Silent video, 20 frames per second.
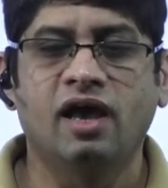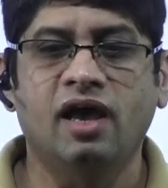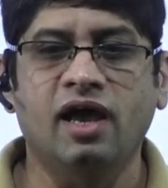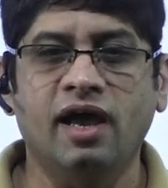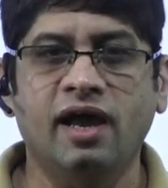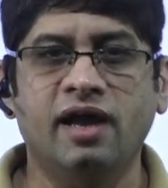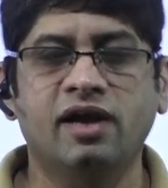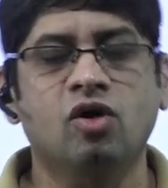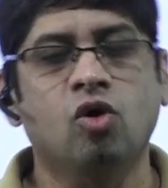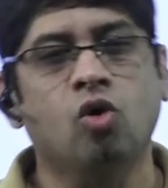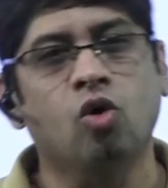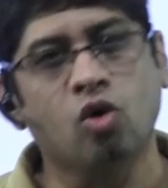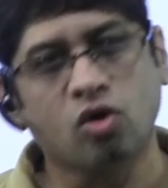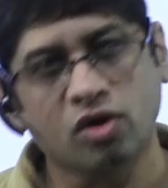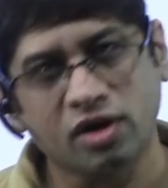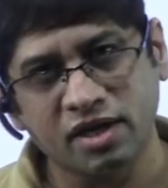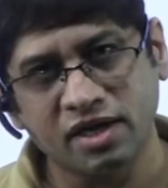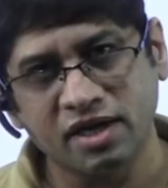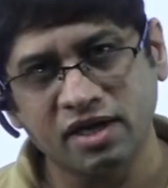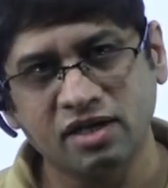and
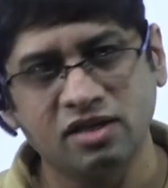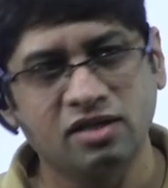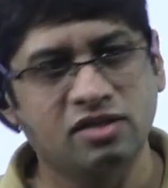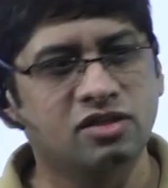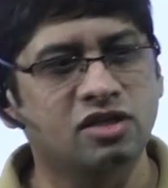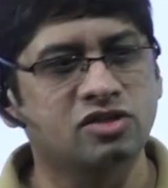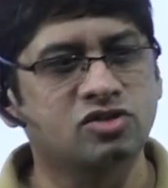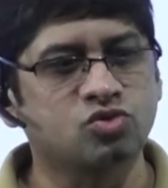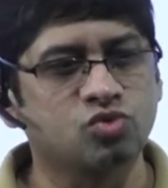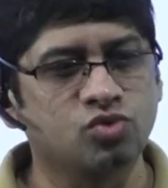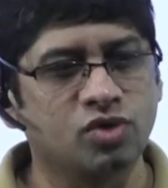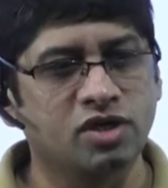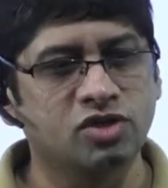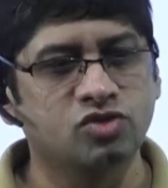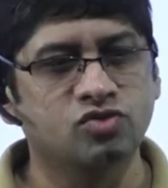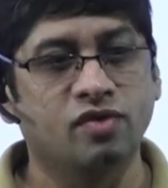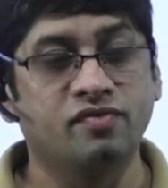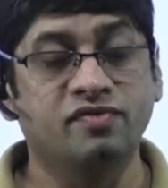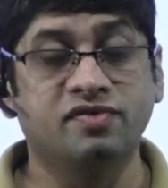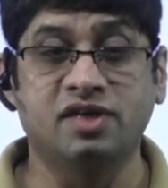already the
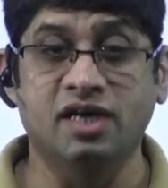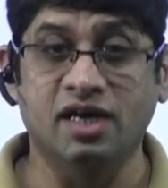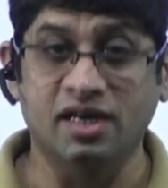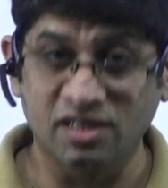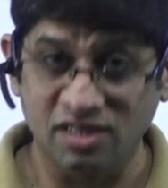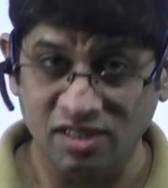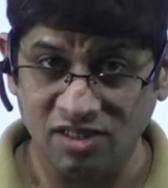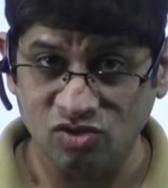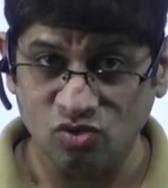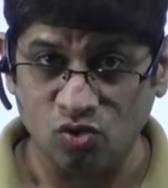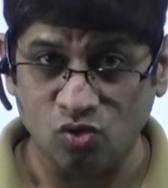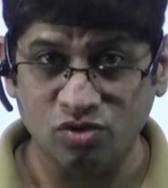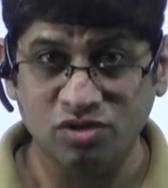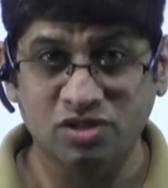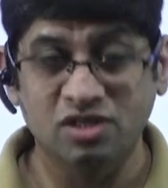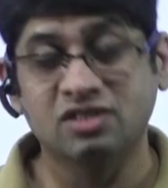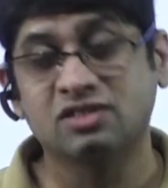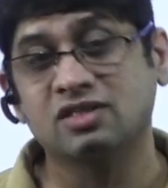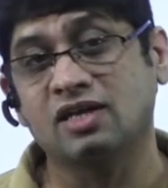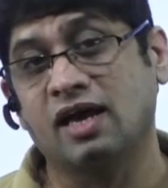students who have done these
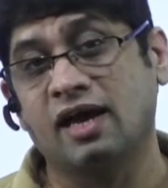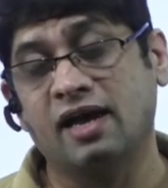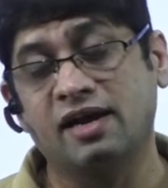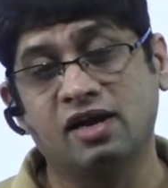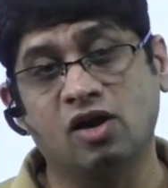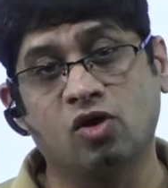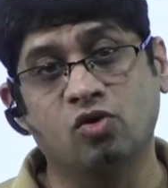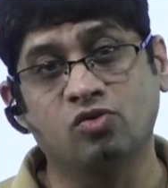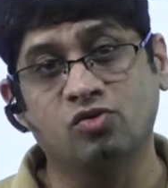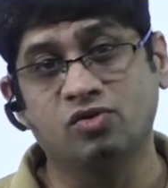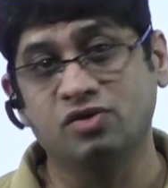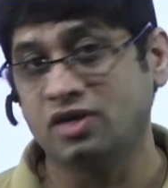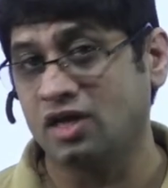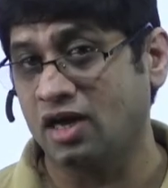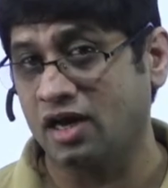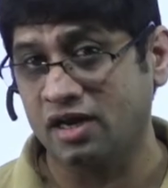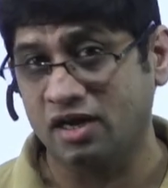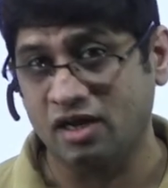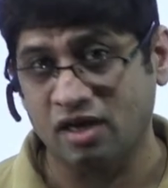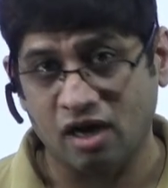courses and now in
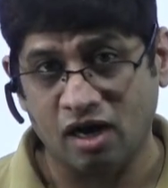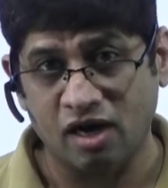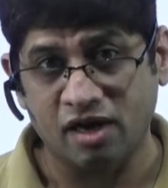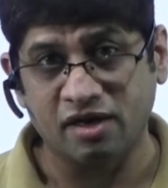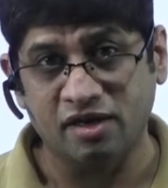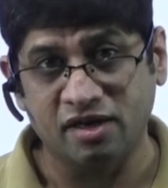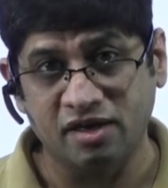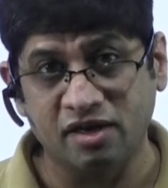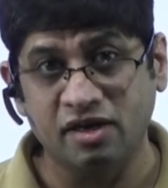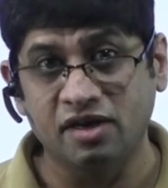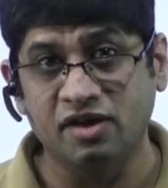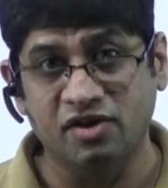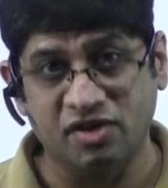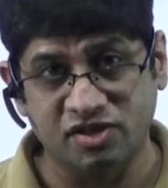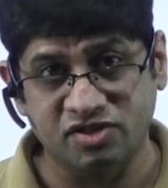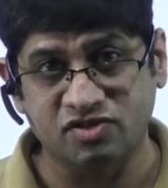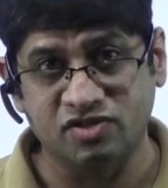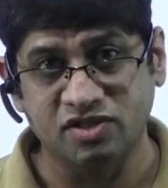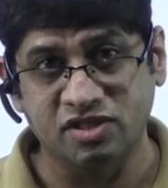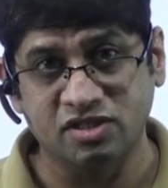our, are in
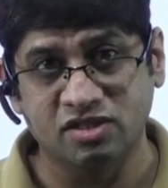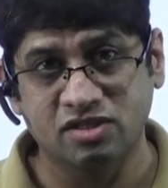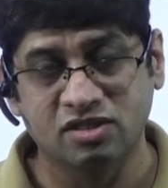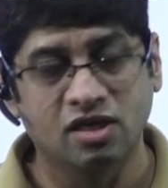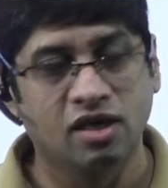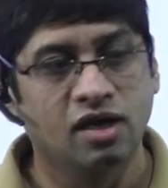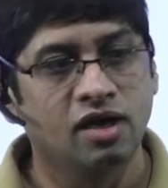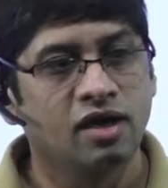industries.